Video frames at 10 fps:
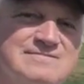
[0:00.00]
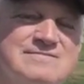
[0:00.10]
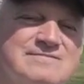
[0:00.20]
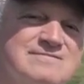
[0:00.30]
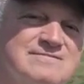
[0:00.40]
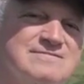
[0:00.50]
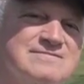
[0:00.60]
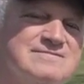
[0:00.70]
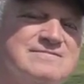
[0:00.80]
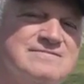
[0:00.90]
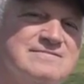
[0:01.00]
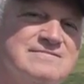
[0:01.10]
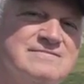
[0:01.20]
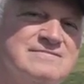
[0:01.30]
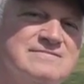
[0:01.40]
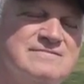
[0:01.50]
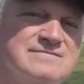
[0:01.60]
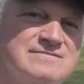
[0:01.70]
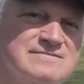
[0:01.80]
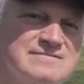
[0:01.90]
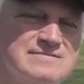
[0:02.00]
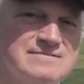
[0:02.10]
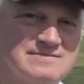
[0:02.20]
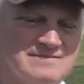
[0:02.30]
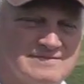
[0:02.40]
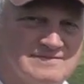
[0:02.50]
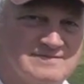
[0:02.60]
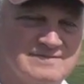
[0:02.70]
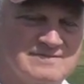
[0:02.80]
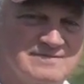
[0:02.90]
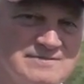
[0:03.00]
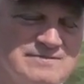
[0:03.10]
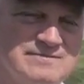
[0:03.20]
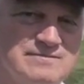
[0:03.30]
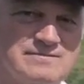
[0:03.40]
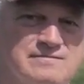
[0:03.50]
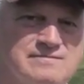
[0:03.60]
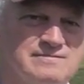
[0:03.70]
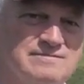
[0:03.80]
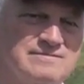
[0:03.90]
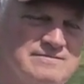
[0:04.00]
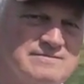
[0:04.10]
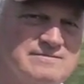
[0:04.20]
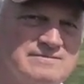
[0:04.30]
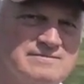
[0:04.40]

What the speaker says: (silent)